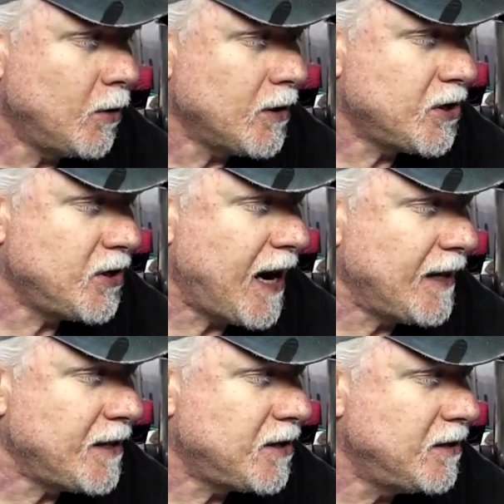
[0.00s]

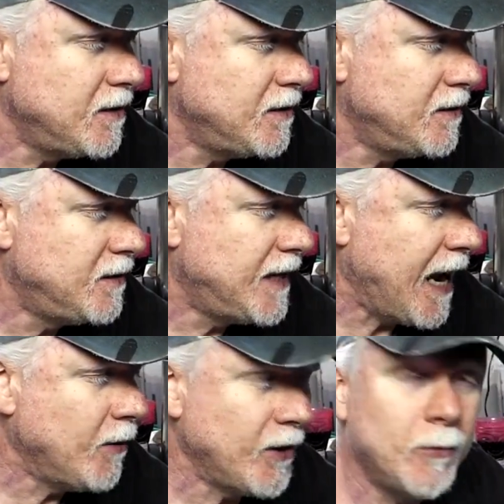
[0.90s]
stylus
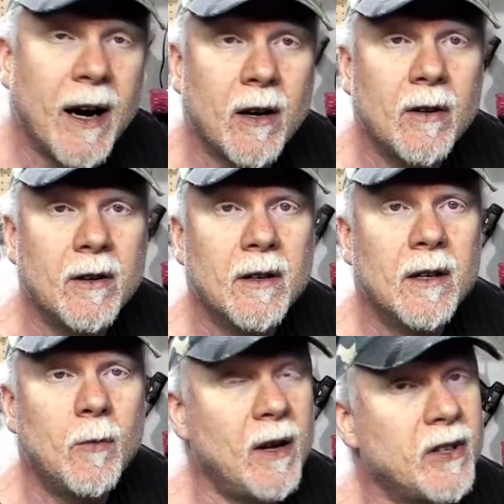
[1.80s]
down on the record
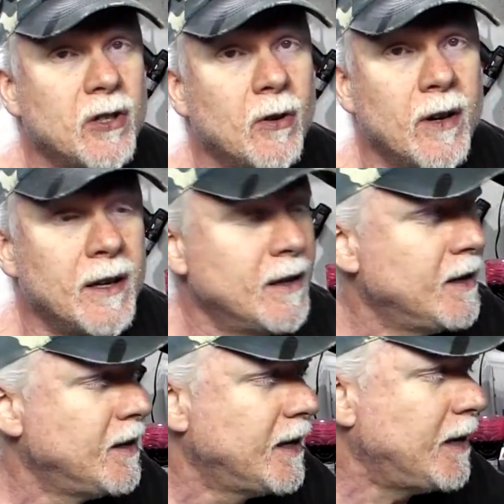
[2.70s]
while it's turning
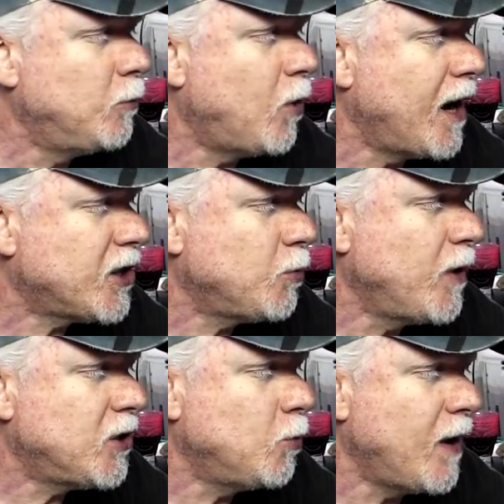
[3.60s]
and watch
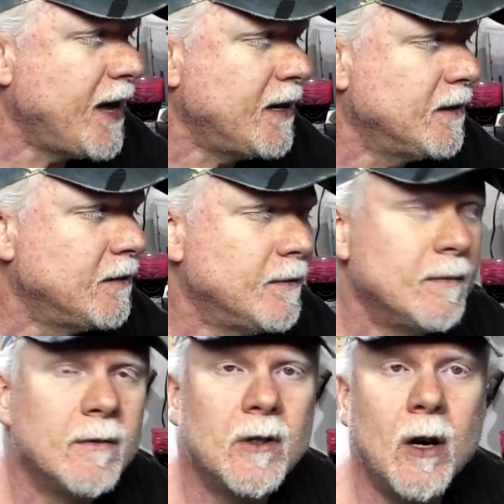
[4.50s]
which way it
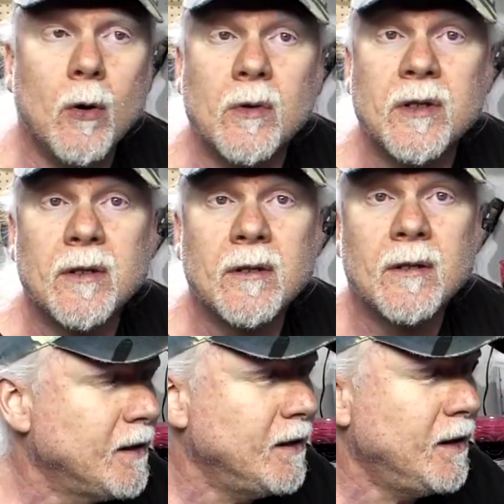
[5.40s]
goes.
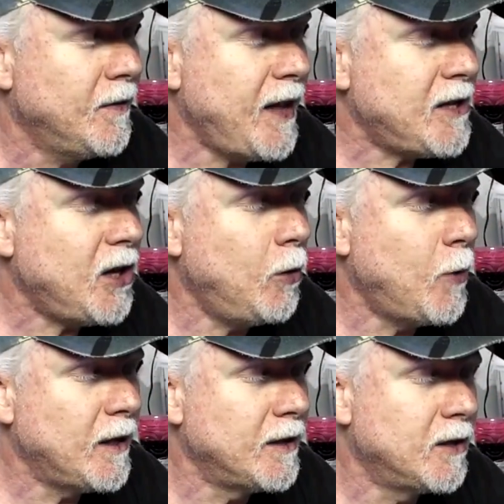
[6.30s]
That's all
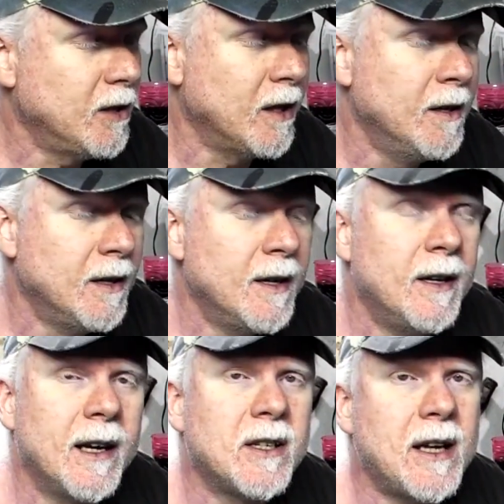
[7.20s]
well and good,
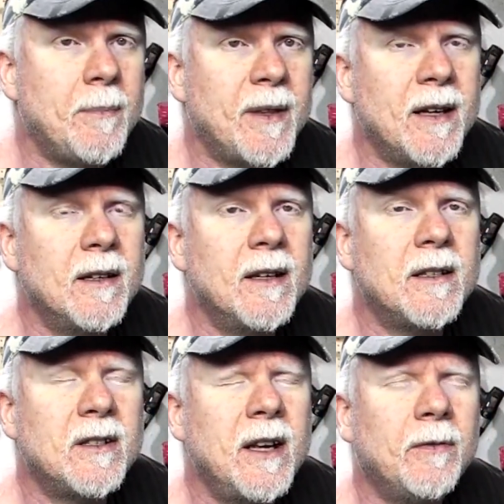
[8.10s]
except that
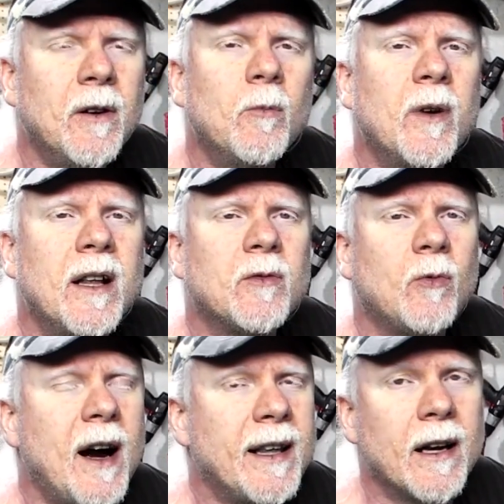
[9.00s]
it's different when it's
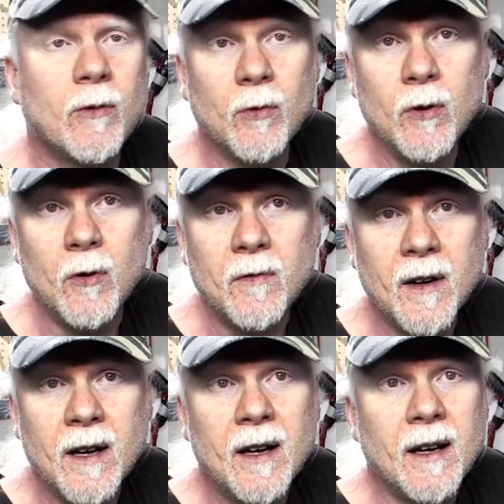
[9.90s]
riding a groove.
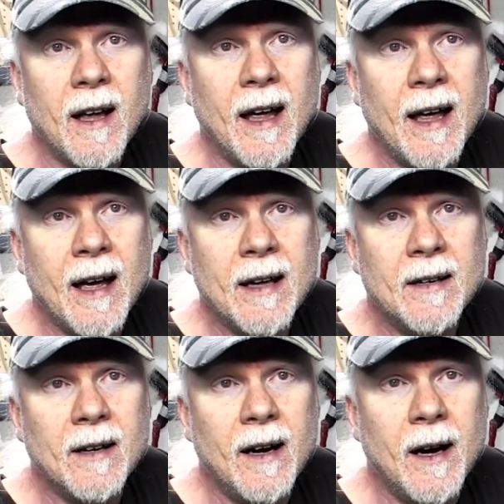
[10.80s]

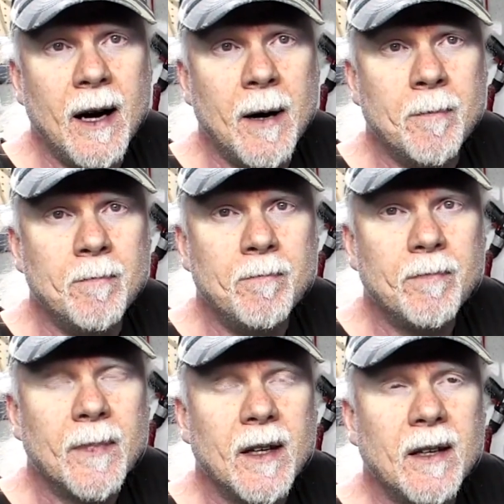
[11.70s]
And
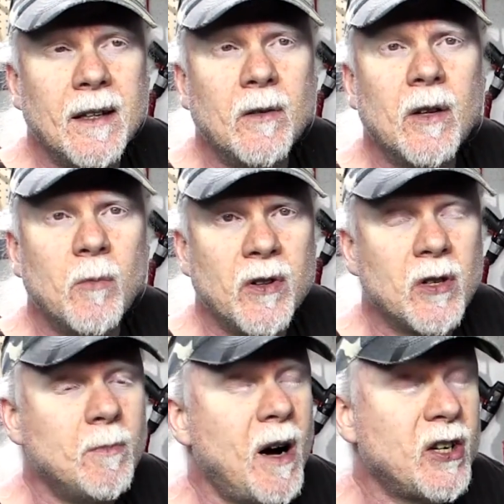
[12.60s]
when
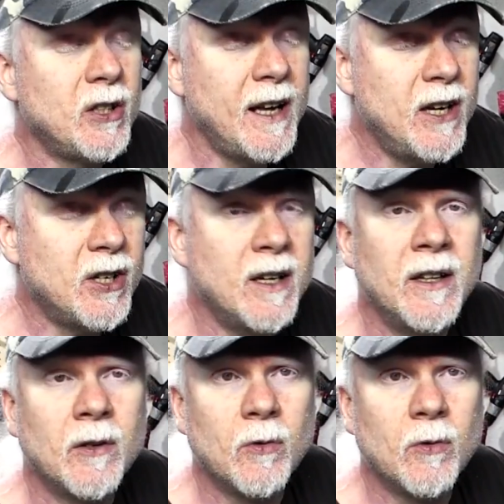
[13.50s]
there's modulation in the